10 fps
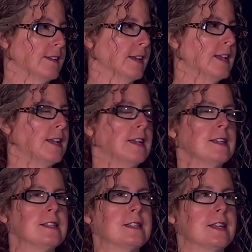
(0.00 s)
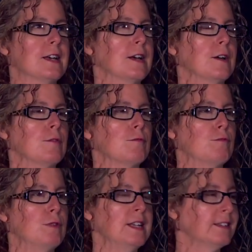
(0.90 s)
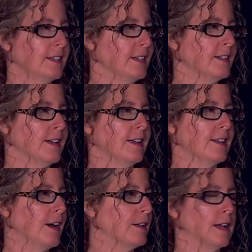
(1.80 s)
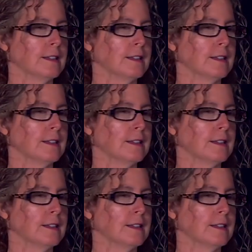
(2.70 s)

Oh, it yeah. is I for, always really it's called a,